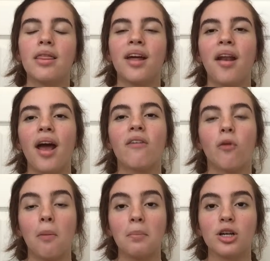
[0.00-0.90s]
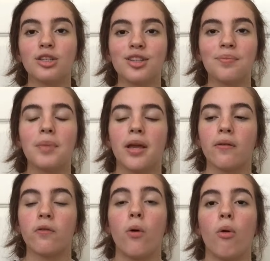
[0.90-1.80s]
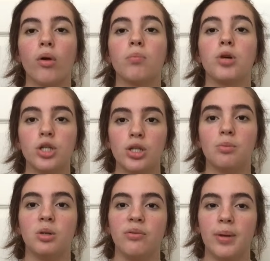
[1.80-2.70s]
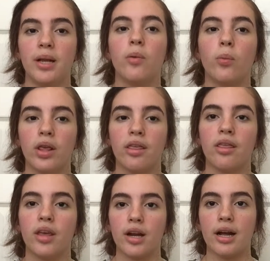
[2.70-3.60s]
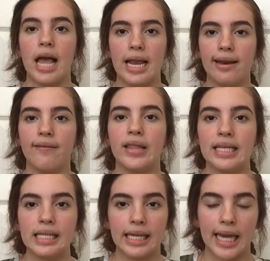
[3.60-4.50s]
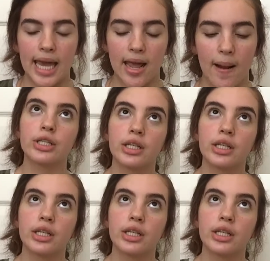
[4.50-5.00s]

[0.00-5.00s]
Then have one person make a forward pushing movement with their end of the slinky.